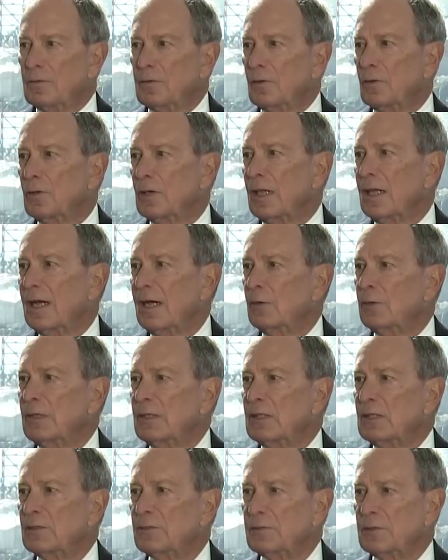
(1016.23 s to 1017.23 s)
for
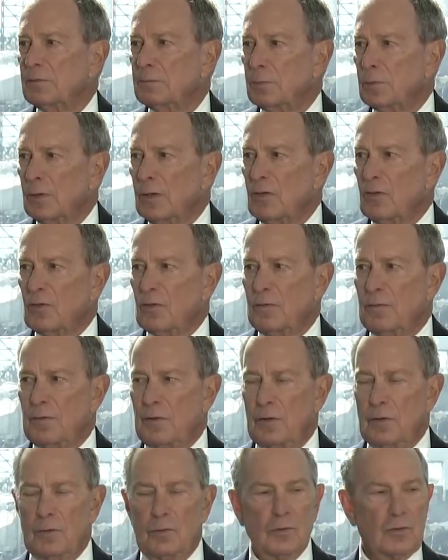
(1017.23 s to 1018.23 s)
allowing different points of
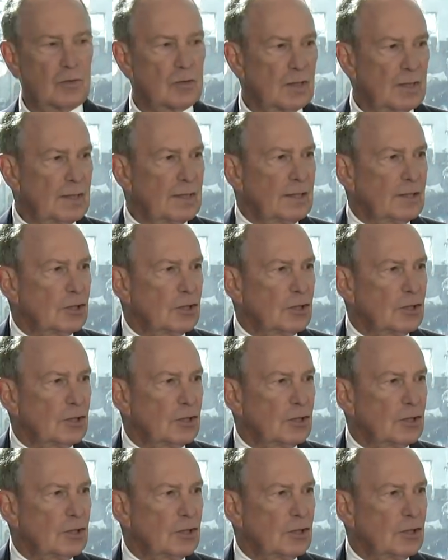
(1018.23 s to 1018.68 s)
views,